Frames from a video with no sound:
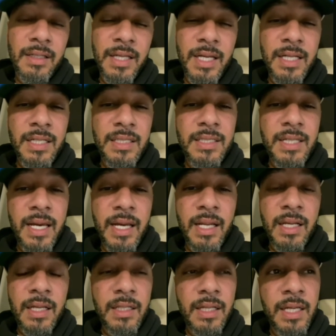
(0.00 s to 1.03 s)
You
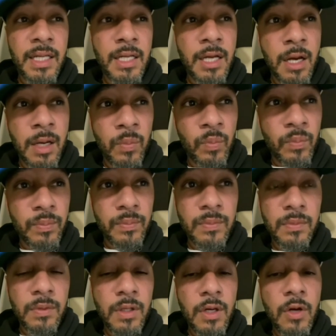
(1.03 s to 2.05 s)
understand? And um,
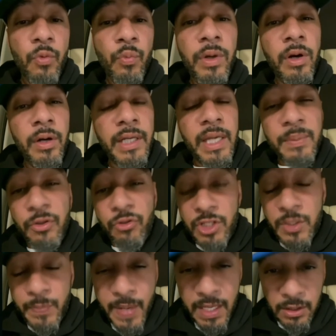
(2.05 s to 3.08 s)
we're going to keep the
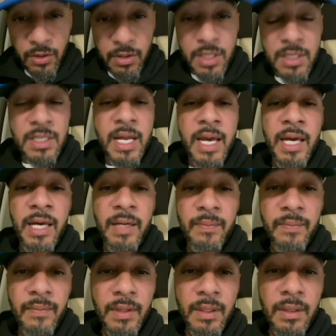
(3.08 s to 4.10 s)
respect on his
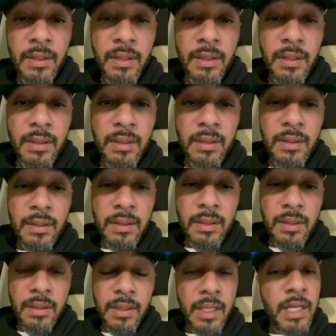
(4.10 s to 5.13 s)

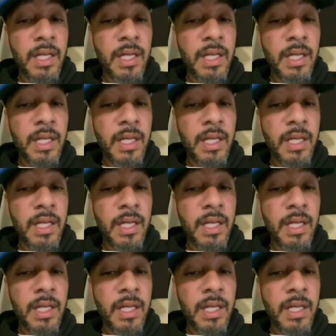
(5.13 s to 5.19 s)
name.